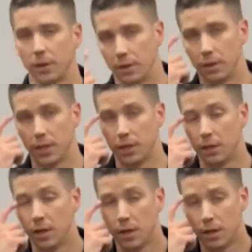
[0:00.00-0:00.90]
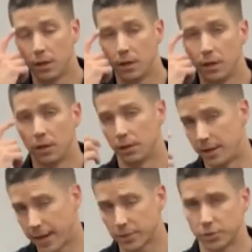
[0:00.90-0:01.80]
The
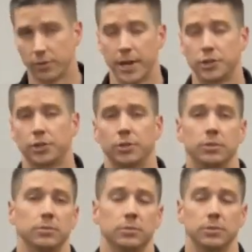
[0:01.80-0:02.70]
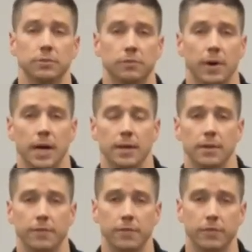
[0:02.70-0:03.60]
next stretch,
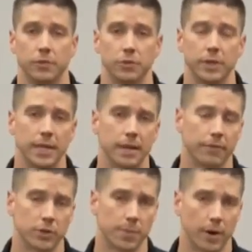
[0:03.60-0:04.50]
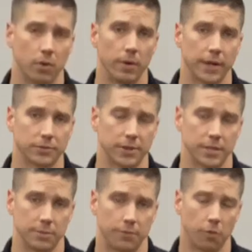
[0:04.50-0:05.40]
if you've tuned in any of our spinal
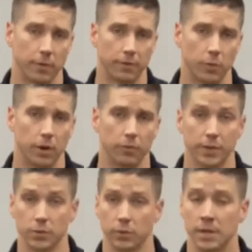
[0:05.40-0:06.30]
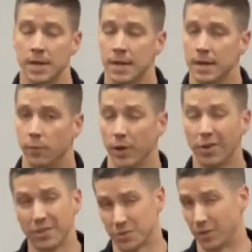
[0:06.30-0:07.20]
exercises before, we've went over this one. We go
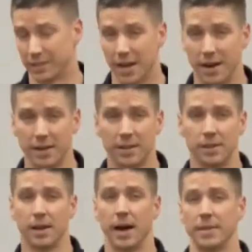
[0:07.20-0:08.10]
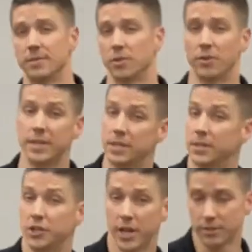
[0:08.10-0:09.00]
over this one a ton. This is our knee
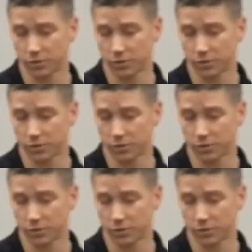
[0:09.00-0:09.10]
to chest